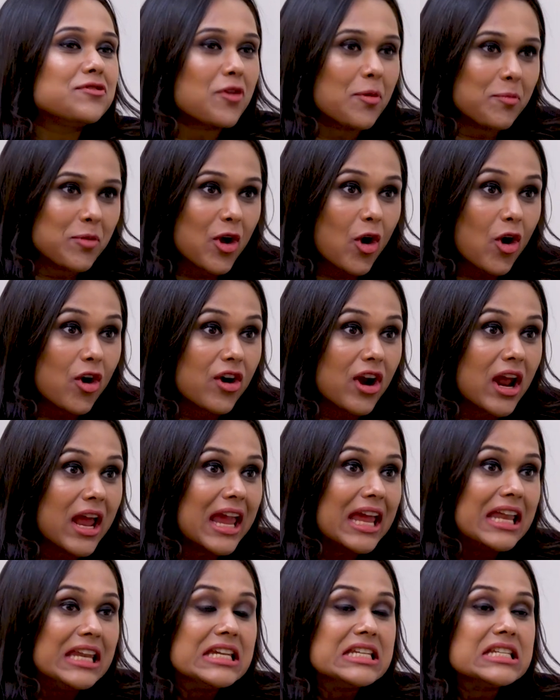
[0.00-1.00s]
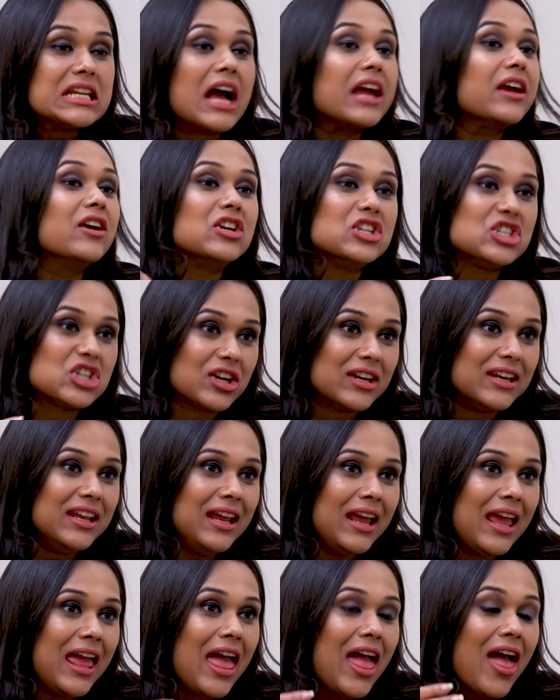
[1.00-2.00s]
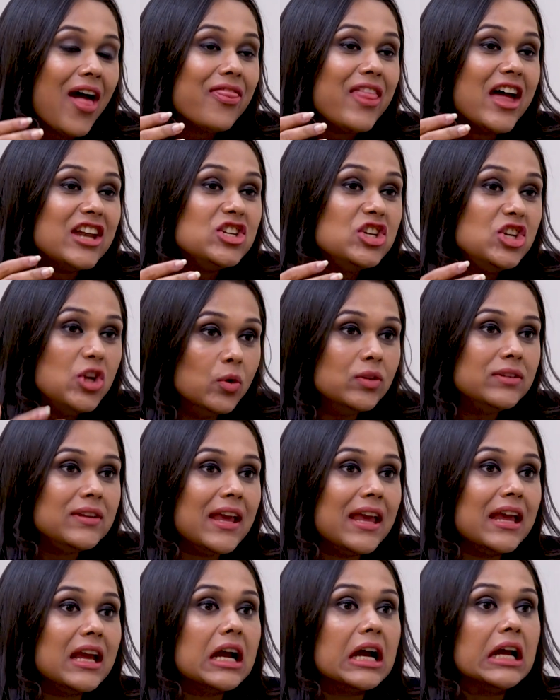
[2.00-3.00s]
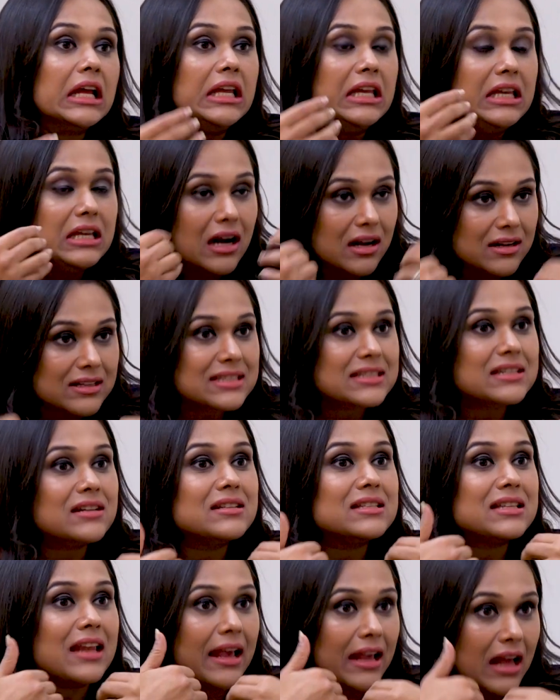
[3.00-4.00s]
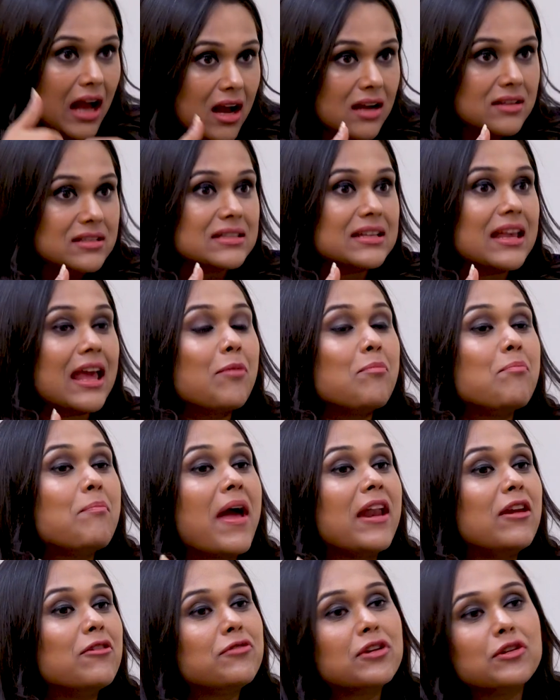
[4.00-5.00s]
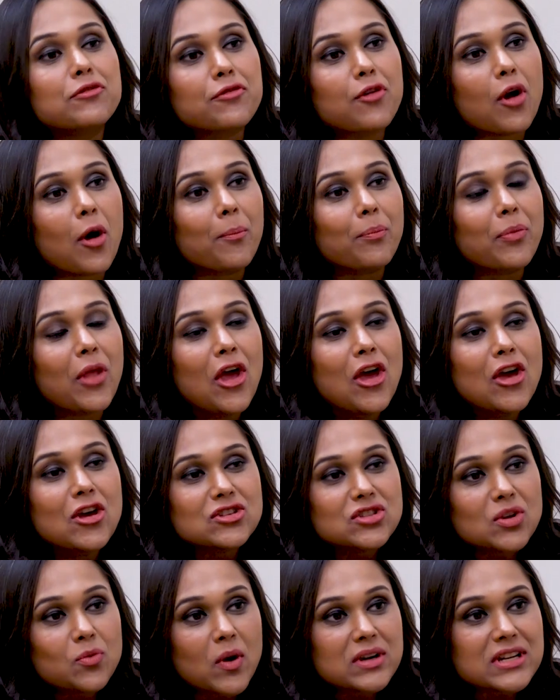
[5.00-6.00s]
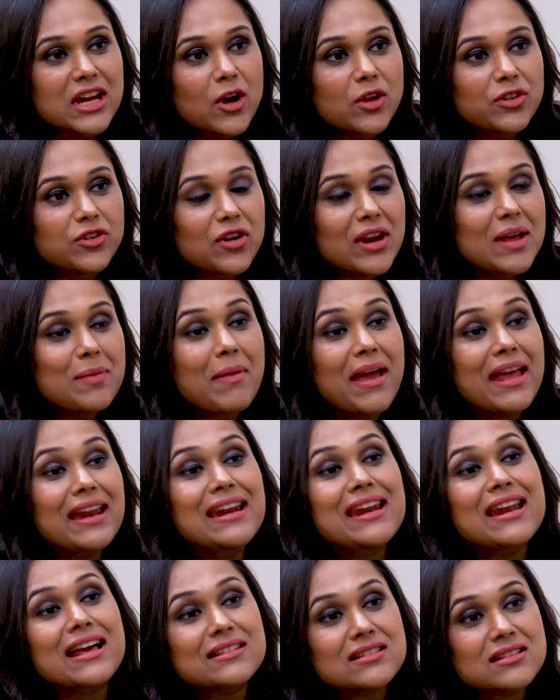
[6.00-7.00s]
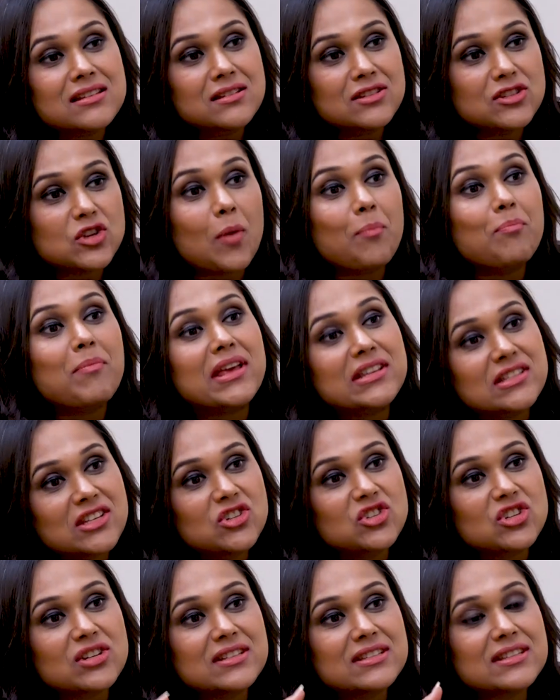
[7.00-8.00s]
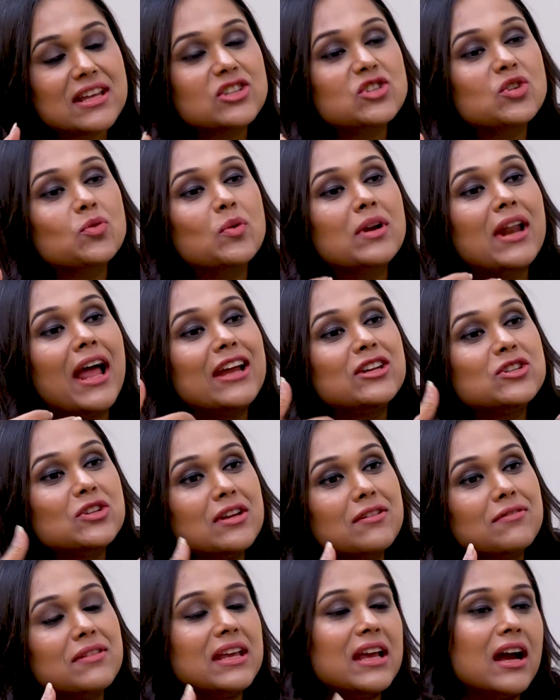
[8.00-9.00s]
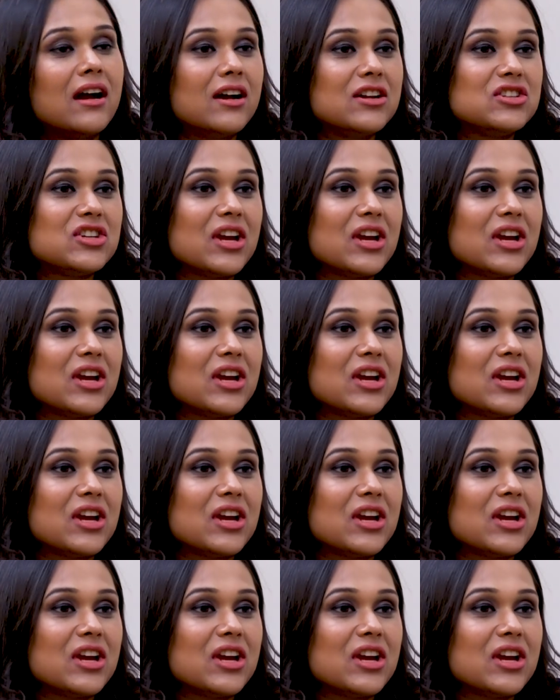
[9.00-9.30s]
from your entire journey that you think youngsters like us can benefit from? So what are your 3 main lessons or messages that you would like to give the younger